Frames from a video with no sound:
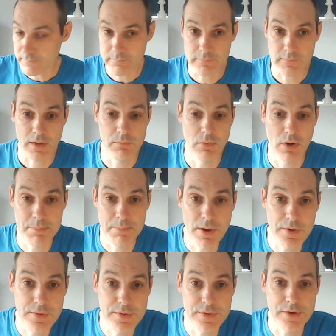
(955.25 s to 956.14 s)
My
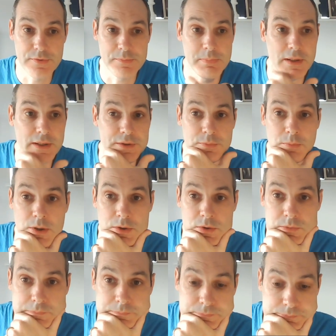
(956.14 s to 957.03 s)
opponent has played
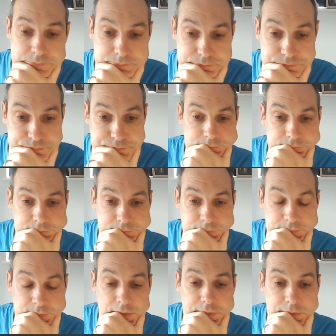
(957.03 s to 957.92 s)
well.
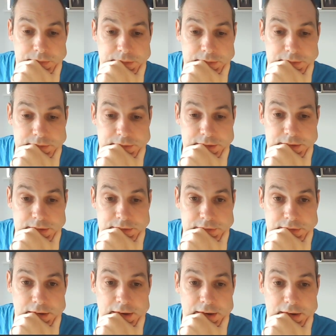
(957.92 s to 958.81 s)
Don't think there's any
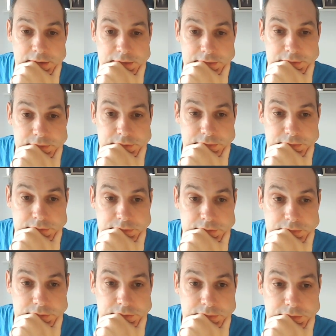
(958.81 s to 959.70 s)
checks.
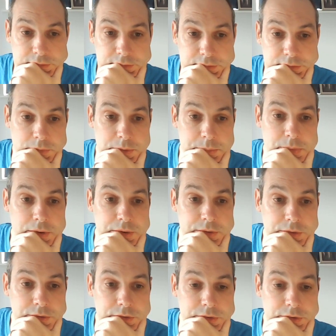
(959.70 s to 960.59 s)

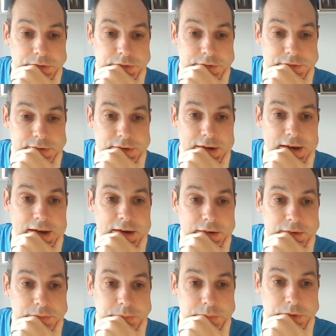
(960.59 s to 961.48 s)
Opponent could
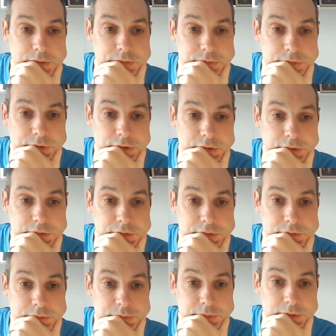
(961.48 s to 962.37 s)
attack my rook
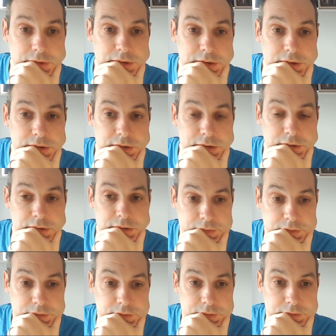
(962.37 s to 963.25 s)
this way.
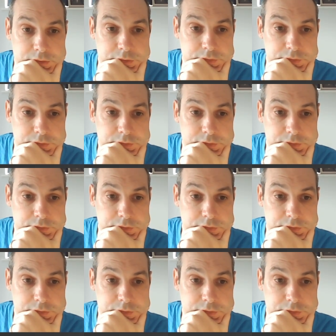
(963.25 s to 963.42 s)
So if